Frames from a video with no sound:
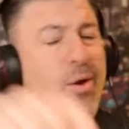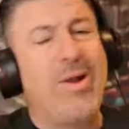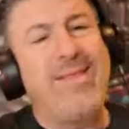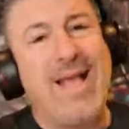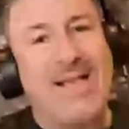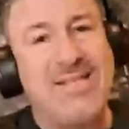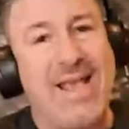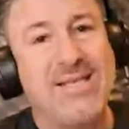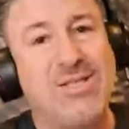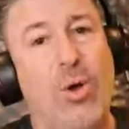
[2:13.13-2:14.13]
The only thing
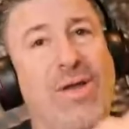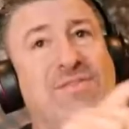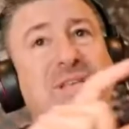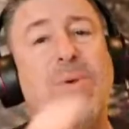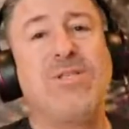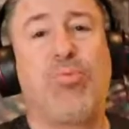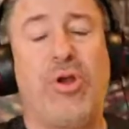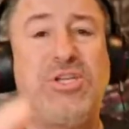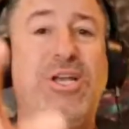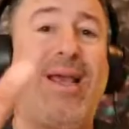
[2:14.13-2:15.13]
I say is, though, if someone's
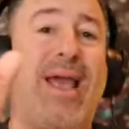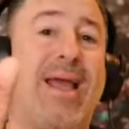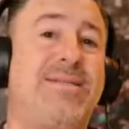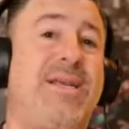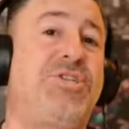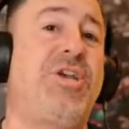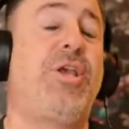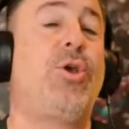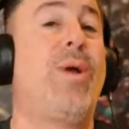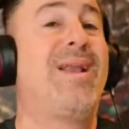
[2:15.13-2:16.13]
preaching and
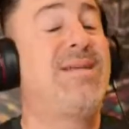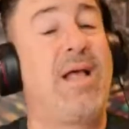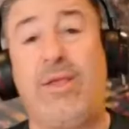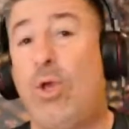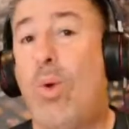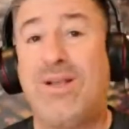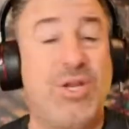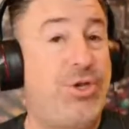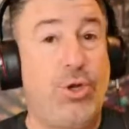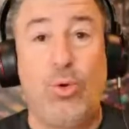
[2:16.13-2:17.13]
teaching you and telling you what
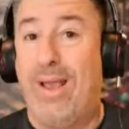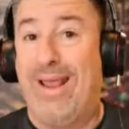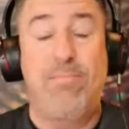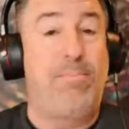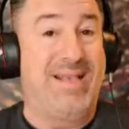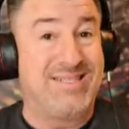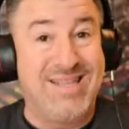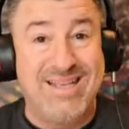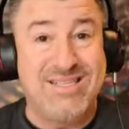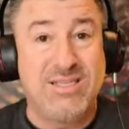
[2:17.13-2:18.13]
to do in
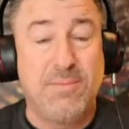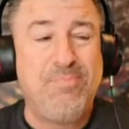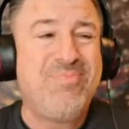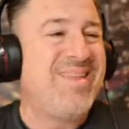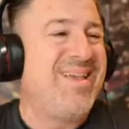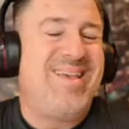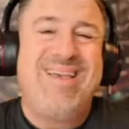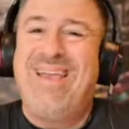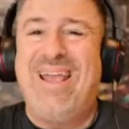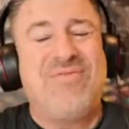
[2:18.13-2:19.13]
business,
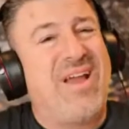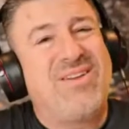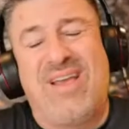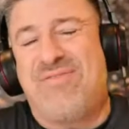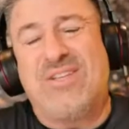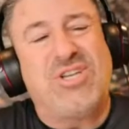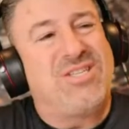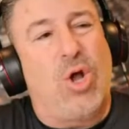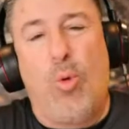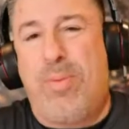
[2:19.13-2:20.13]
if they're if they just
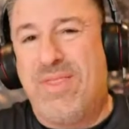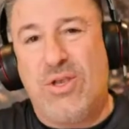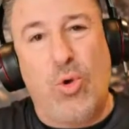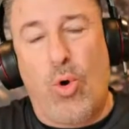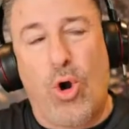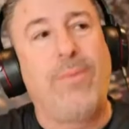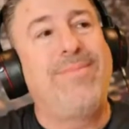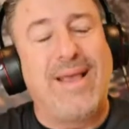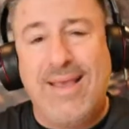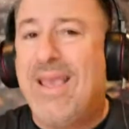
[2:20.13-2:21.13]
open the door, they
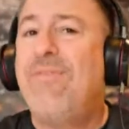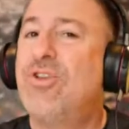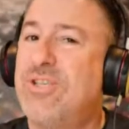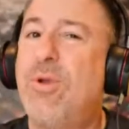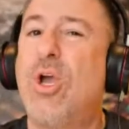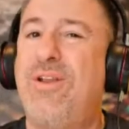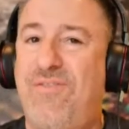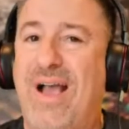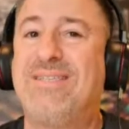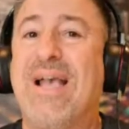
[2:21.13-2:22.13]
can give you some good
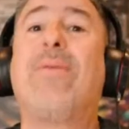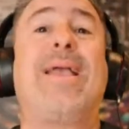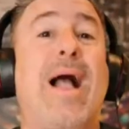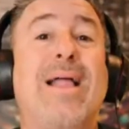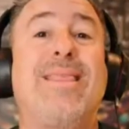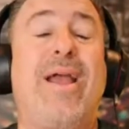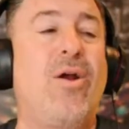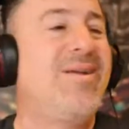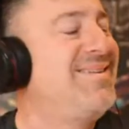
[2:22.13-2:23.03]
advice how they got there.